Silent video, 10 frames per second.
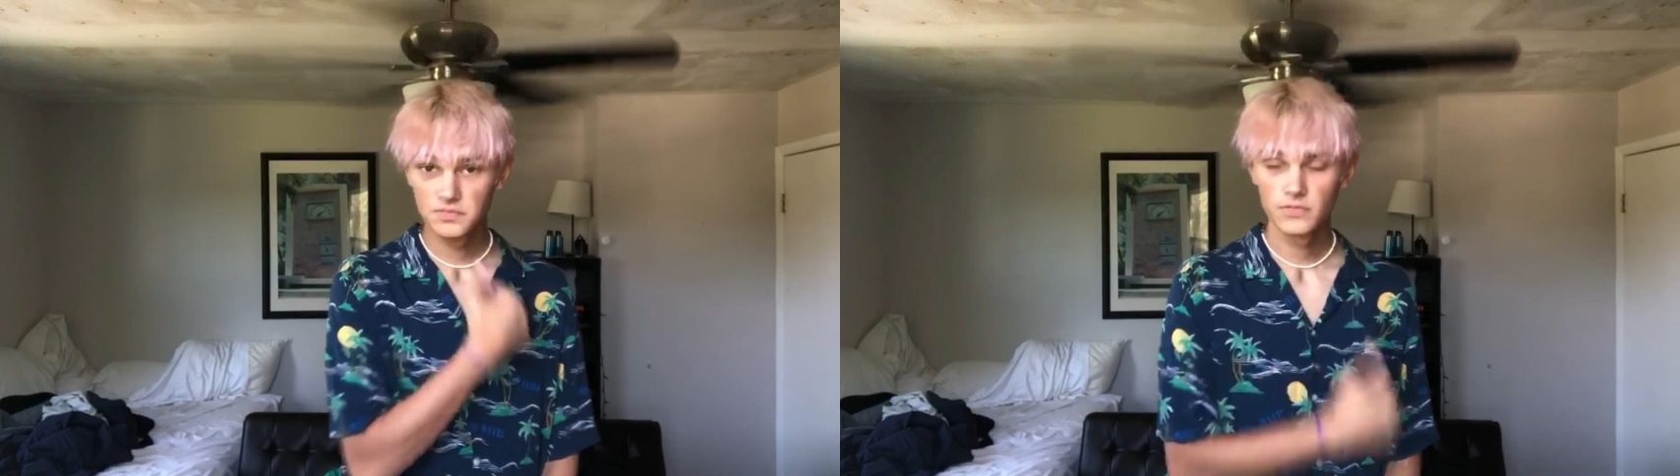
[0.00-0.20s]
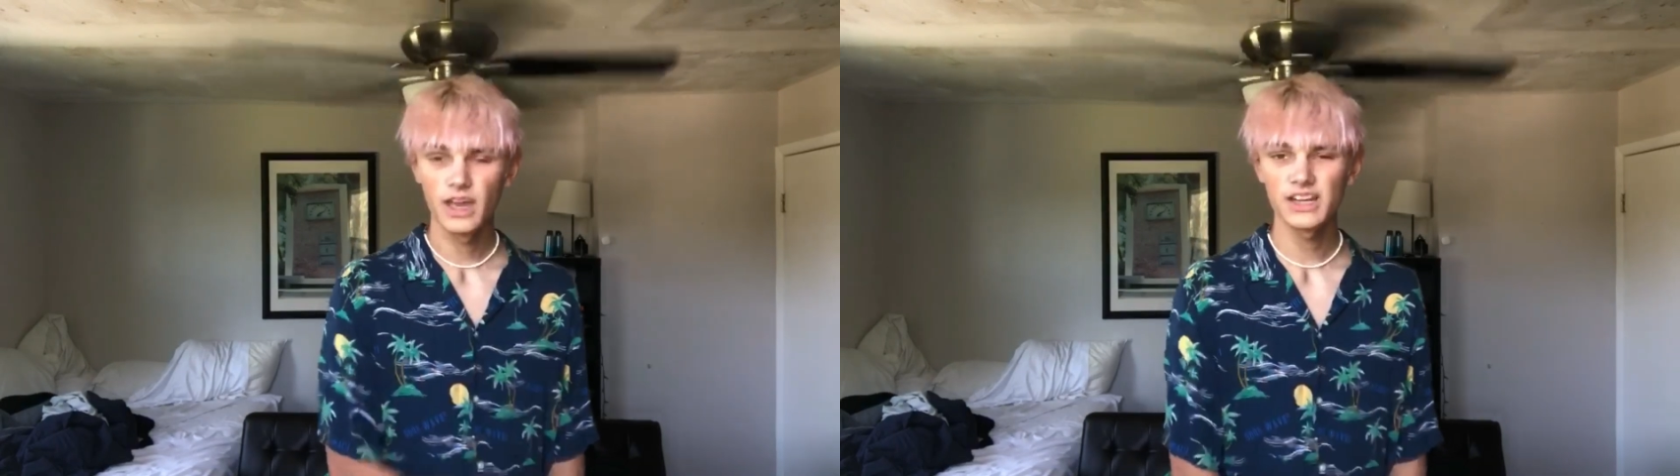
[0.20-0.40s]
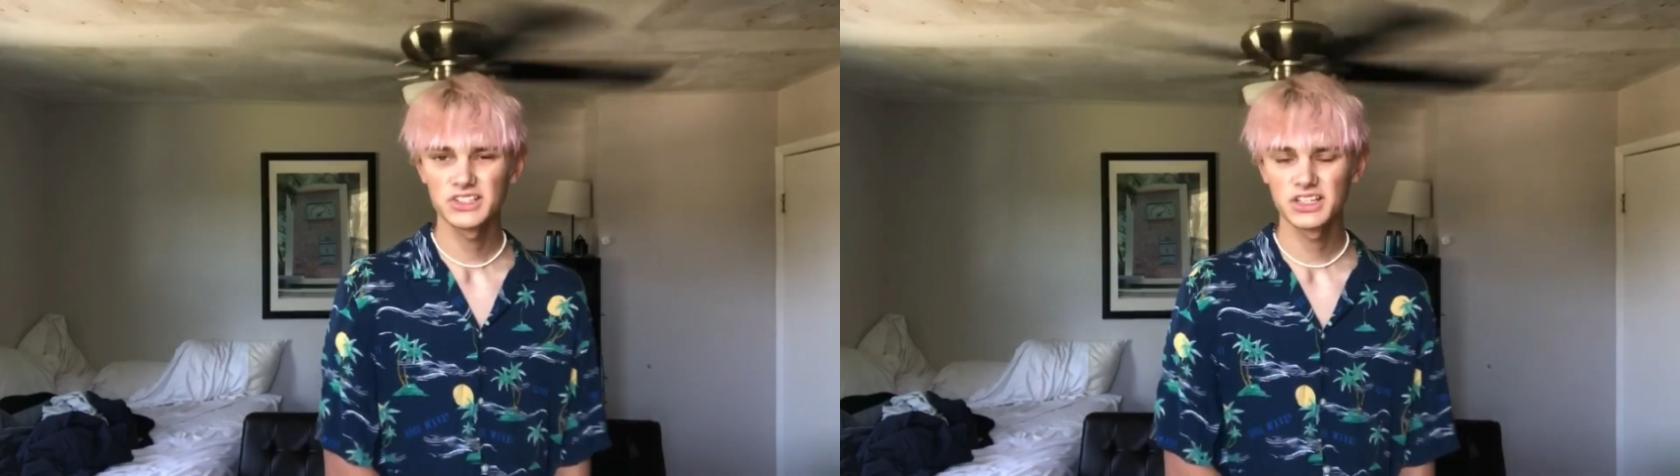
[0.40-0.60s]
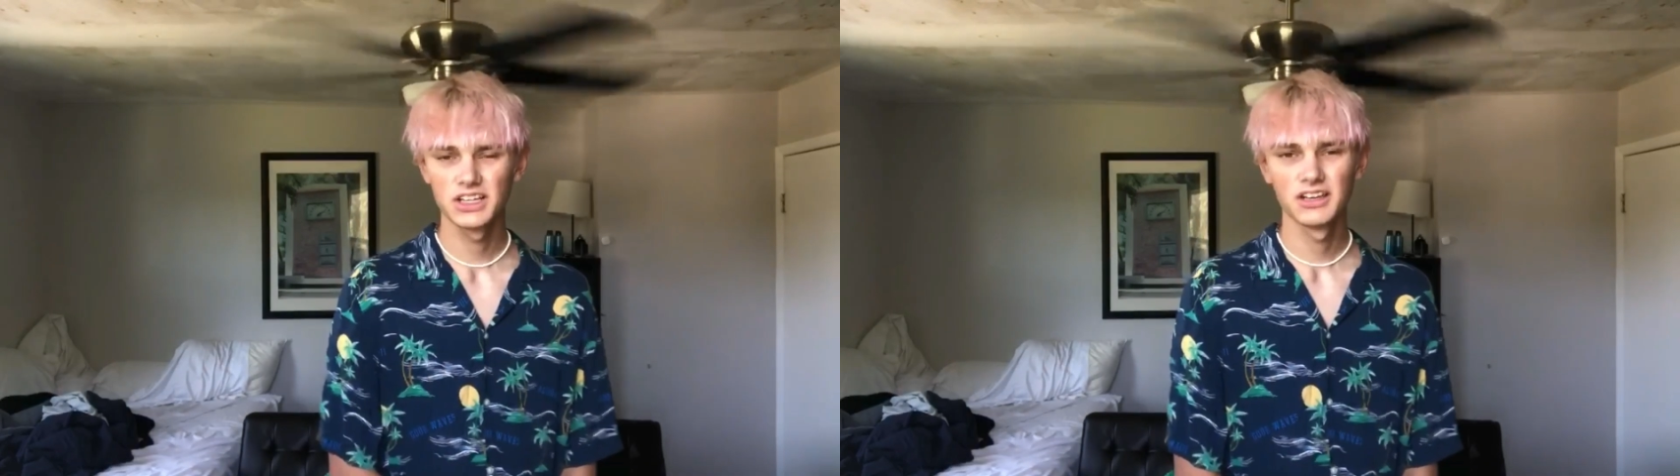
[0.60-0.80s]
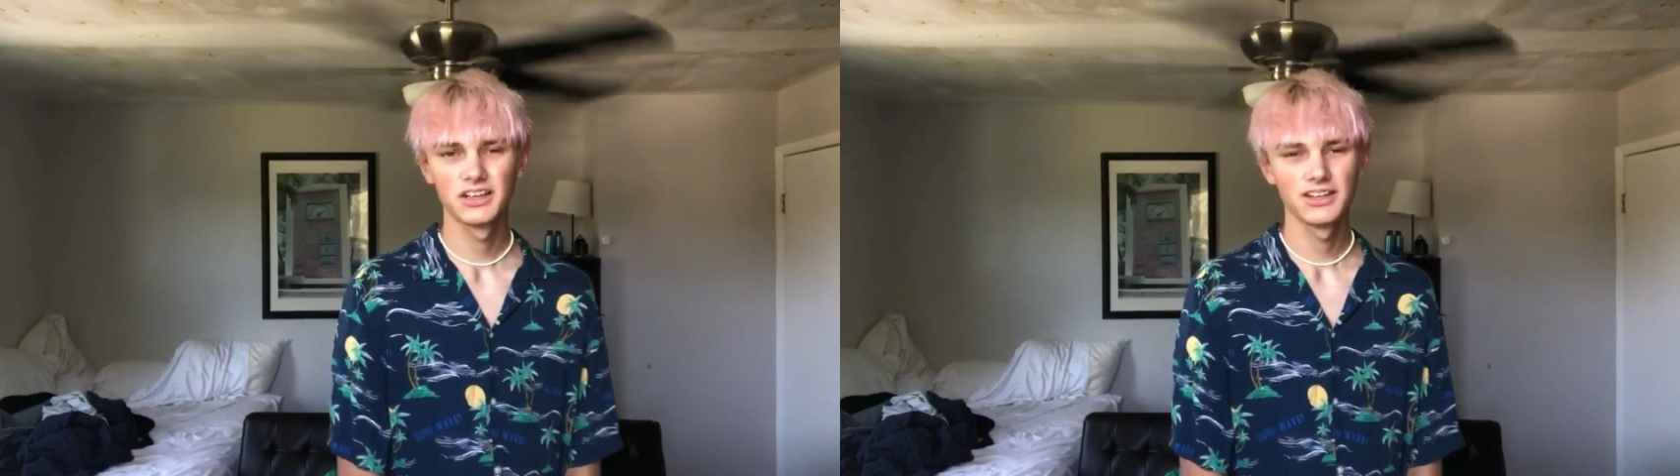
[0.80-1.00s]
Actually,
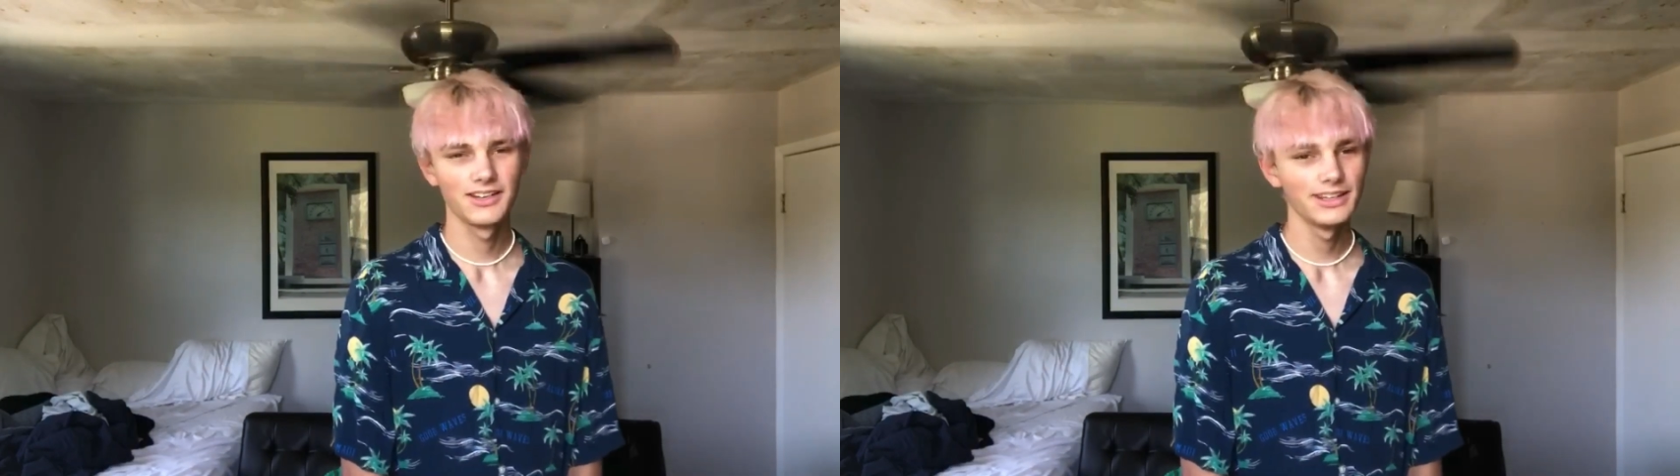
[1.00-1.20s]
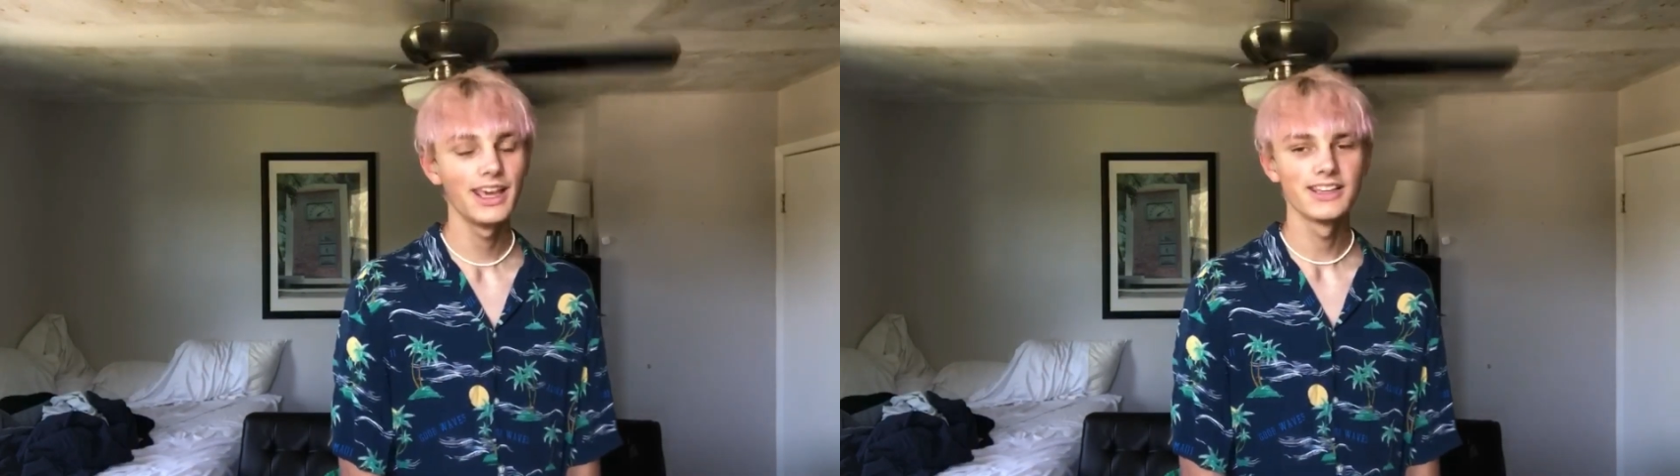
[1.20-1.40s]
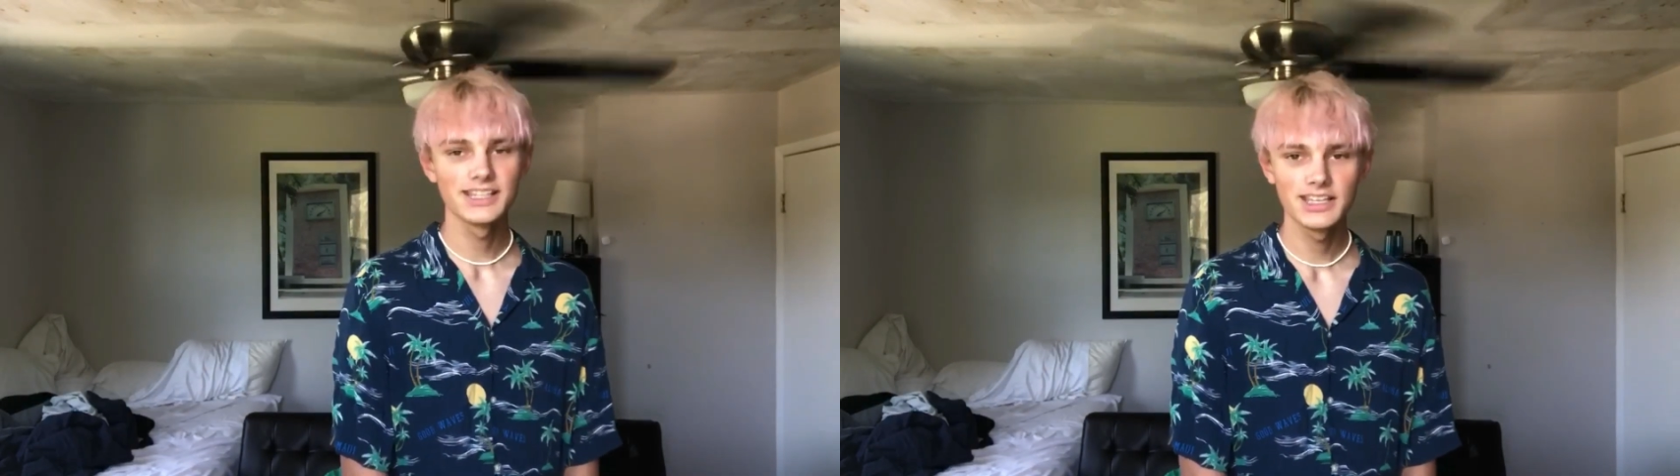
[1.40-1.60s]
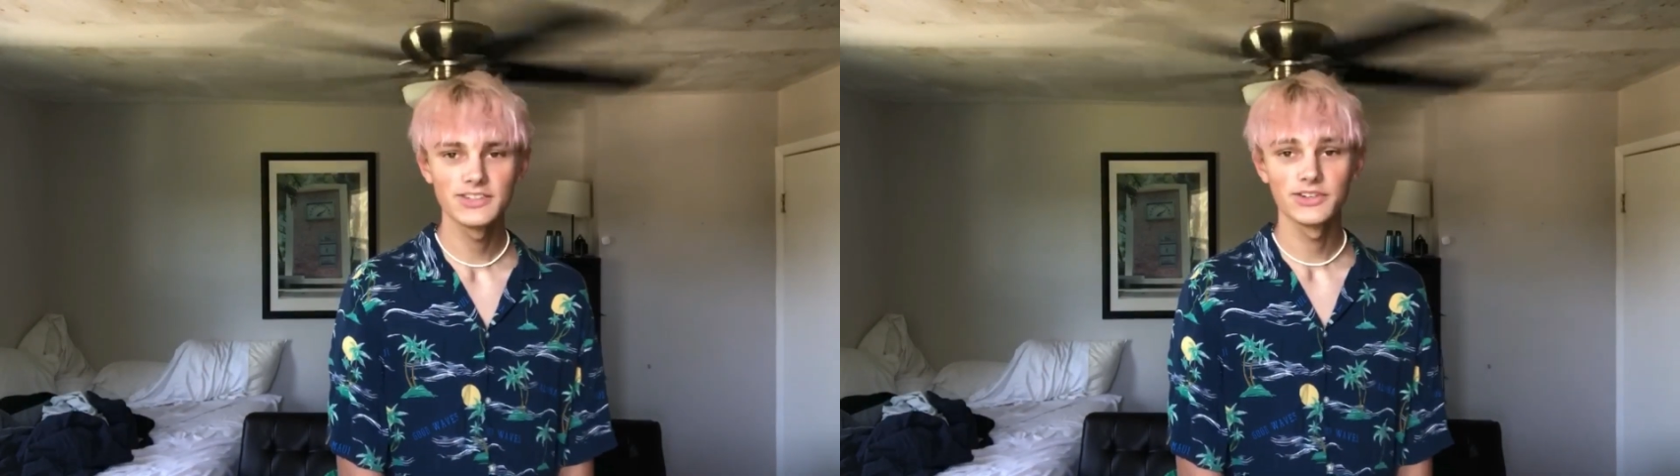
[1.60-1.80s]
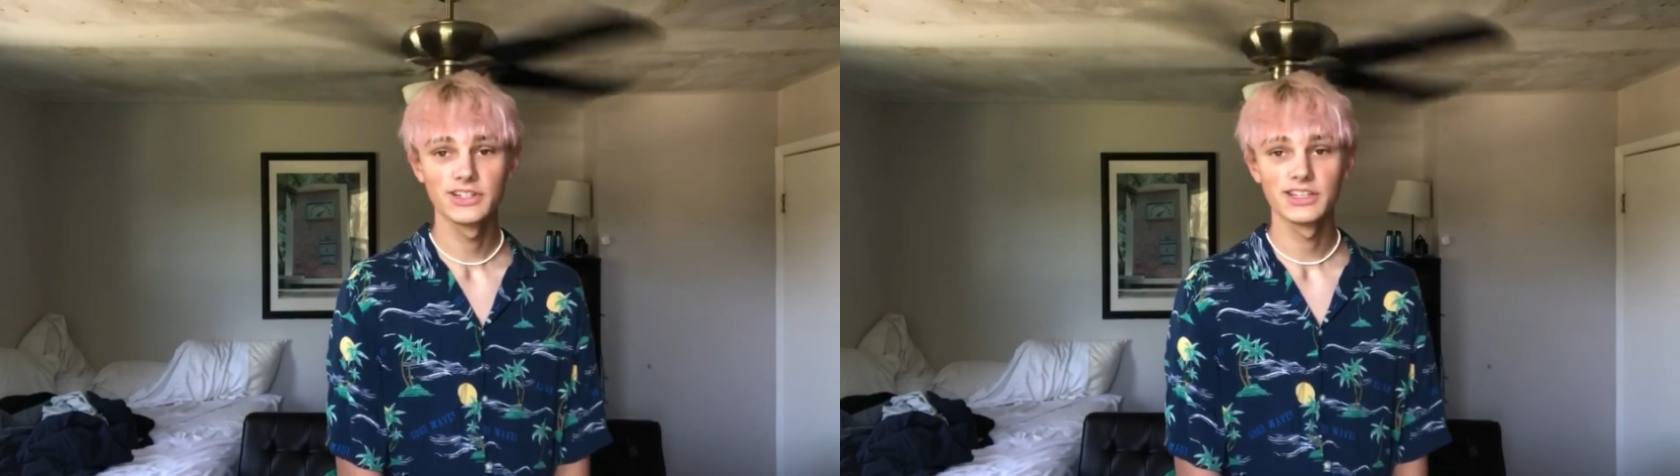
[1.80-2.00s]
yes, he is
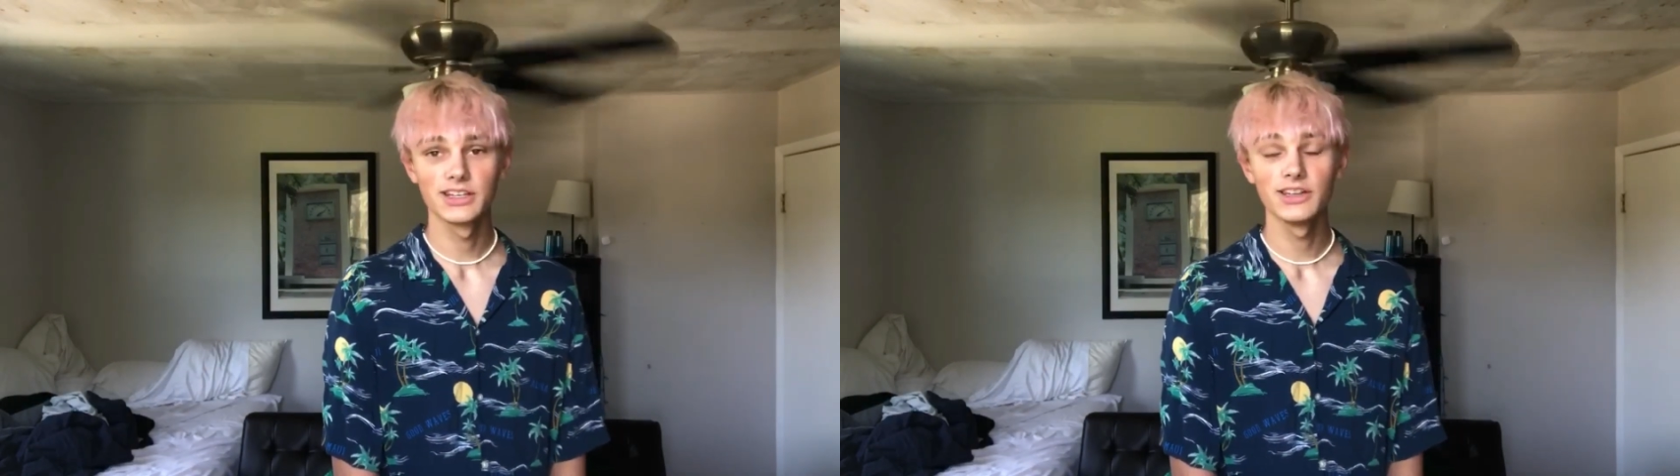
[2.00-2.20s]
very sanitary.